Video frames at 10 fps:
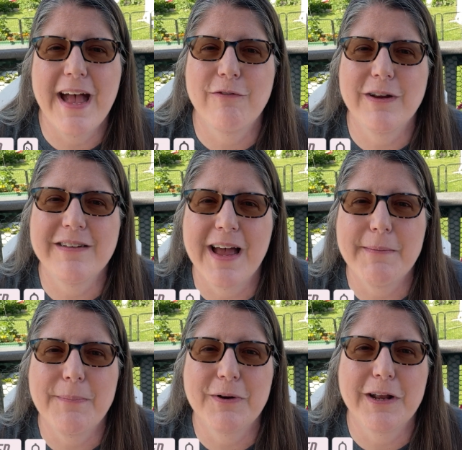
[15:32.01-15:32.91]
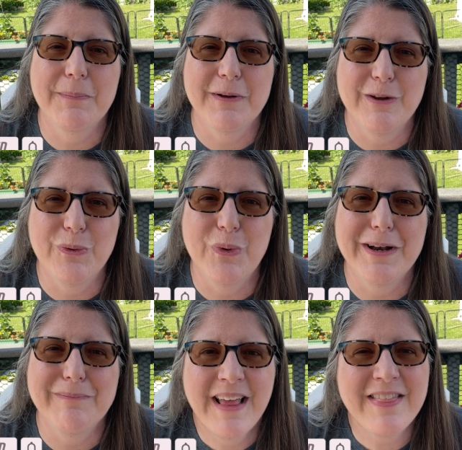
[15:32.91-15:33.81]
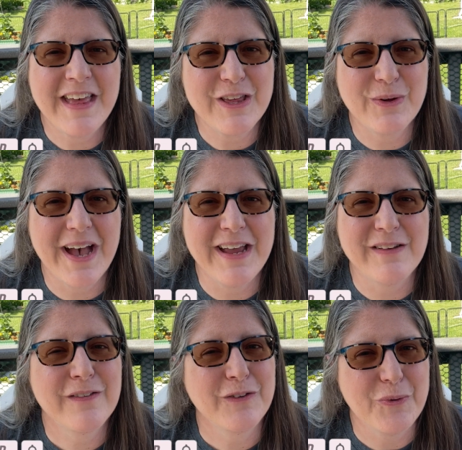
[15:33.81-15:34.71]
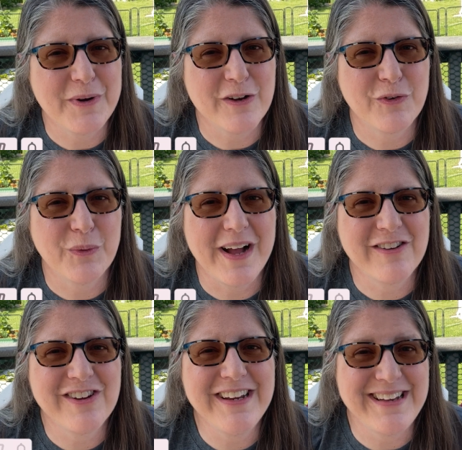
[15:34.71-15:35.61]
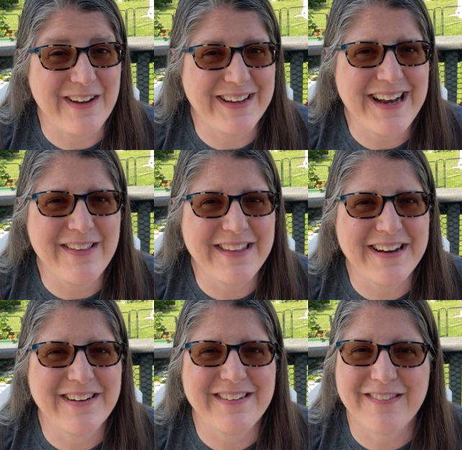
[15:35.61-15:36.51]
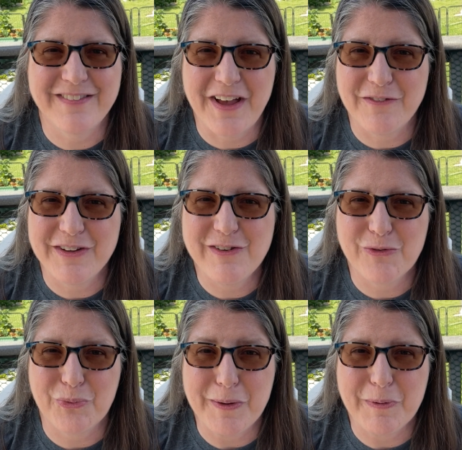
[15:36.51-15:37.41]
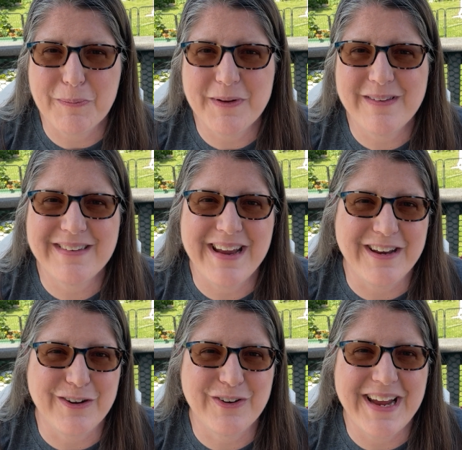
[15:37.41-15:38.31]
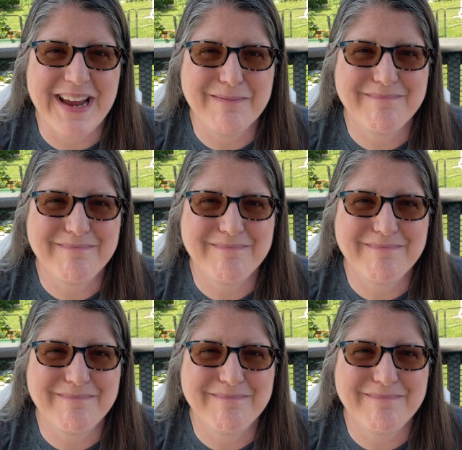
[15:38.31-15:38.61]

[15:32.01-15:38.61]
every time I put up a new one. Thank you guys so much for watching. Now get out there to salvage, repurpose, and create.